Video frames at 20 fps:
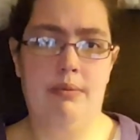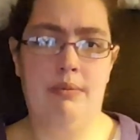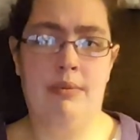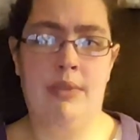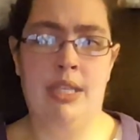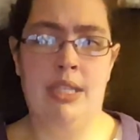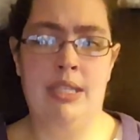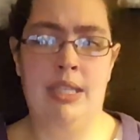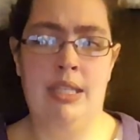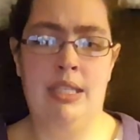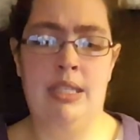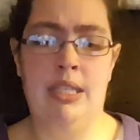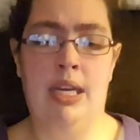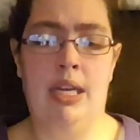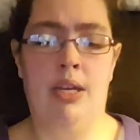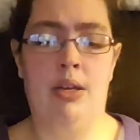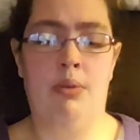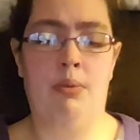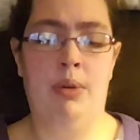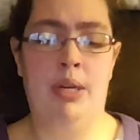because that's a
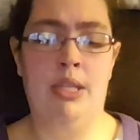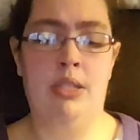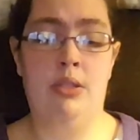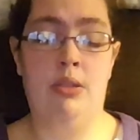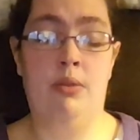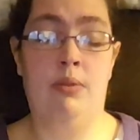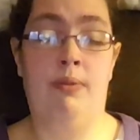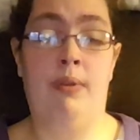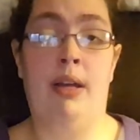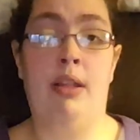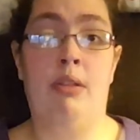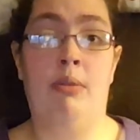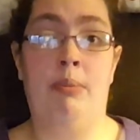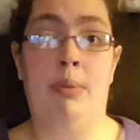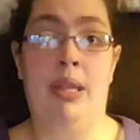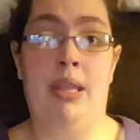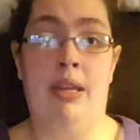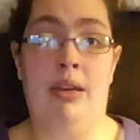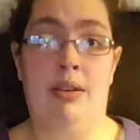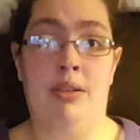good way to follow
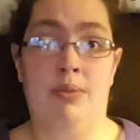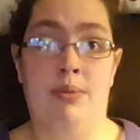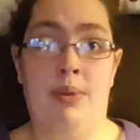me there as